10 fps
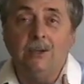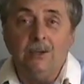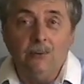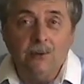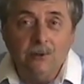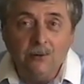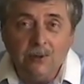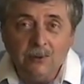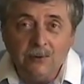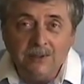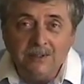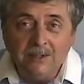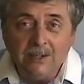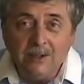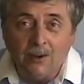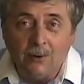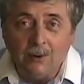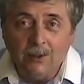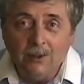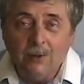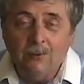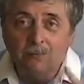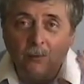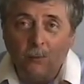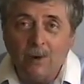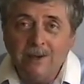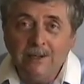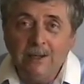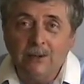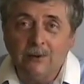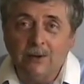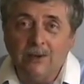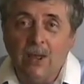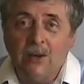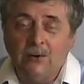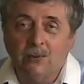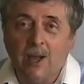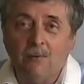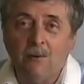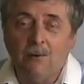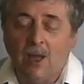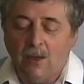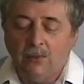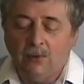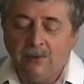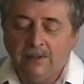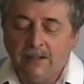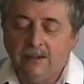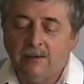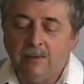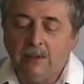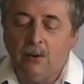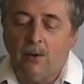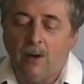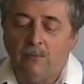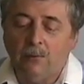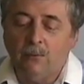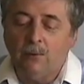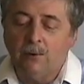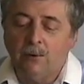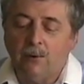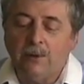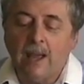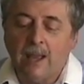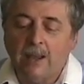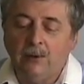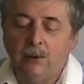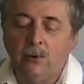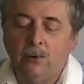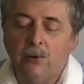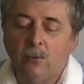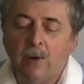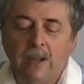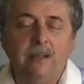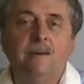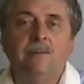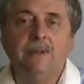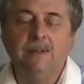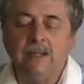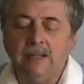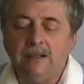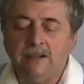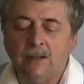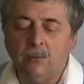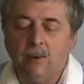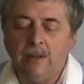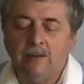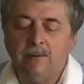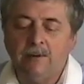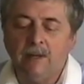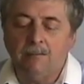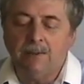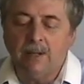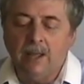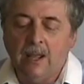You will turn into a seagull for one year and travel the seas of the, of the world and learn the ways of the seas and the ways of ships.